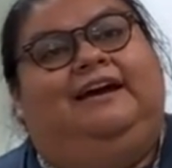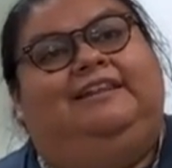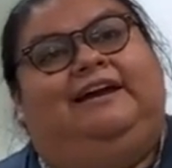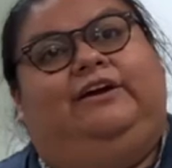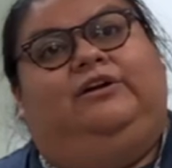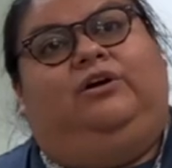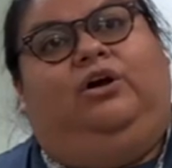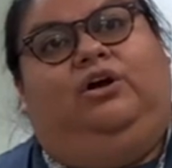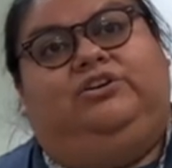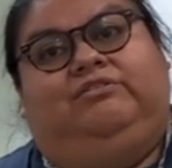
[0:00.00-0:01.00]
They are
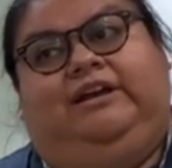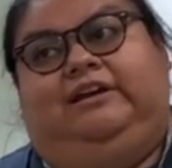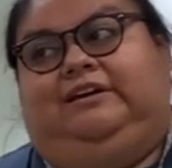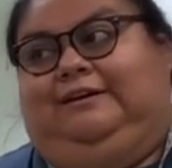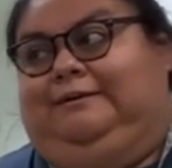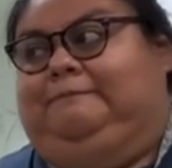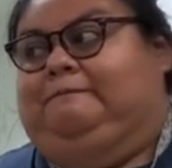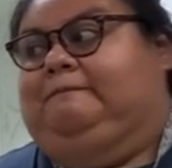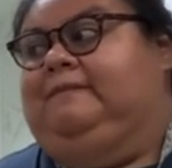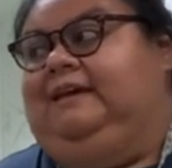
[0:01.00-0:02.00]
all unique
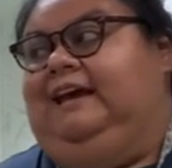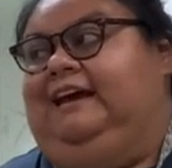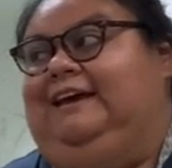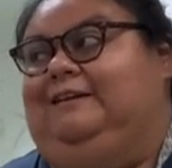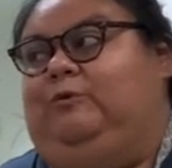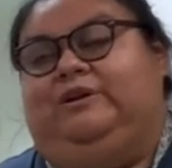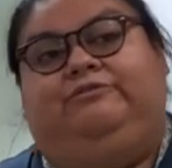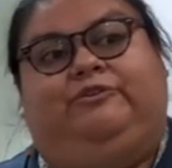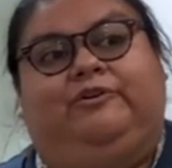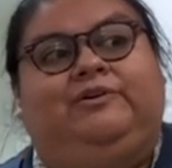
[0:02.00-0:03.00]
and
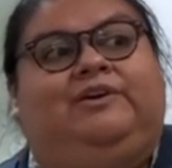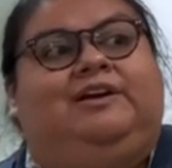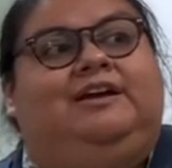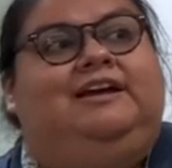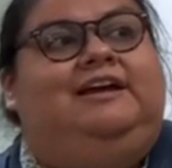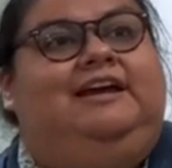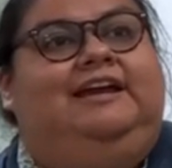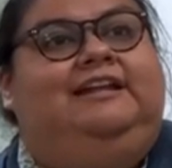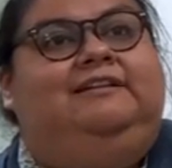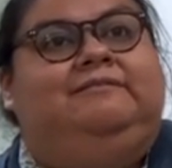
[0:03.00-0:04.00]
wonderful.
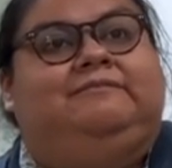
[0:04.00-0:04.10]
And